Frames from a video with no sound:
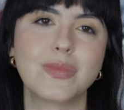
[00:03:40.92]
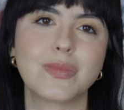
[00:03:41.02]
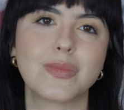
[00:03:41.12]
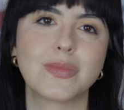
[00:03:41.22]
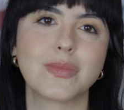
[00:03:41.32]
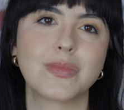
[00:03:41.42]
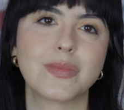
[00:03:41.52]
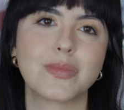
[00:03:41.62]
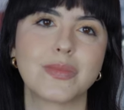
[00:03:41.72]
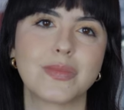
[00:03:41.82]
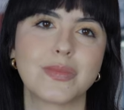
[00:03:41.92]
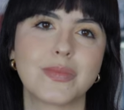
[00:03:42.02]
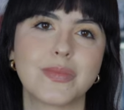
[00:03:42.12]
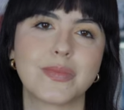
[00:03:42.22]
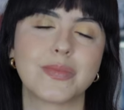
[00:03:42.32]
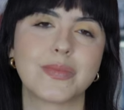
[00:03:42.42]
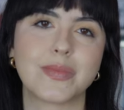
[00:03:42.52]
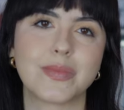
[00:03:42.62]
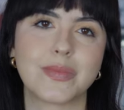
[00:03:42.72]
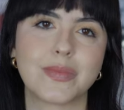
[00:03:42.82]

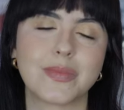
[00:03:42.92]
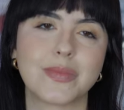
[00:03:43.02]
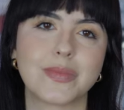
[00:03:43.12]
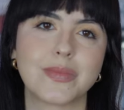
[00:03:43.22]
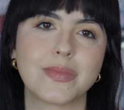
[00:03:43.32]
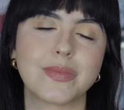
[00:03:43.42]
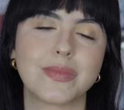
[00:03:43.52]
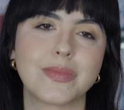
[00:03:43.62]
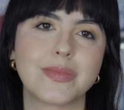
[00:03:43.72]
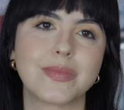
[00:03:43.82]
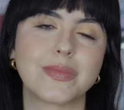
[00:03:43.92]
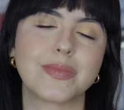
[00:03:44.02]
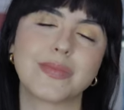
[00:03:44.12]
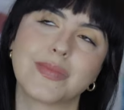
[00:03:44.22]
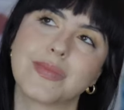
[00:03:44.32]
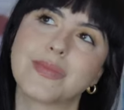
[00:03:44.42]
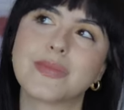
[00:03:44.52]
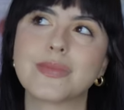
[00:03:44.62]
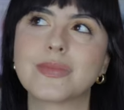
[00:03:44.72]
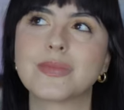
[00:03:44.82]

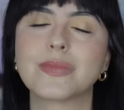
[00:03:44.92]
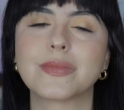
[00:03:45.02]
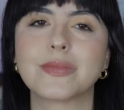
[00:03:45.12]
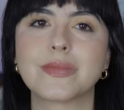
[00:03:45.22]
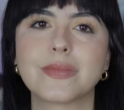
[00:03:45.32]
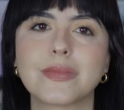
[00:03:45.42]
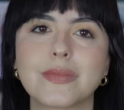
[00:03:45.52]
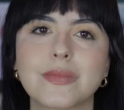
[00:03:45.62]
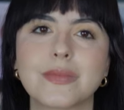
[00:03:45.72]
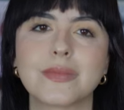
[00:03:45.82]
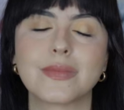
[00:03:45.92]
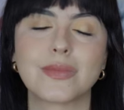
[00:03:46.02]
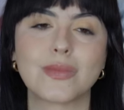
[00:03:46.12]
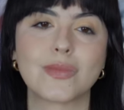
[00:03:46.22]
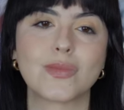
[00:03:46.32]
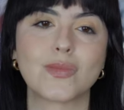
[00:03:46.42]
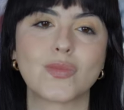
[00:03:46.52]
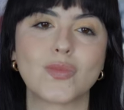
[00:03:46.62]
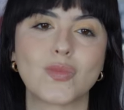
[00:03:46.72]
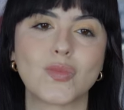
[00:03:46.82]
[no speech]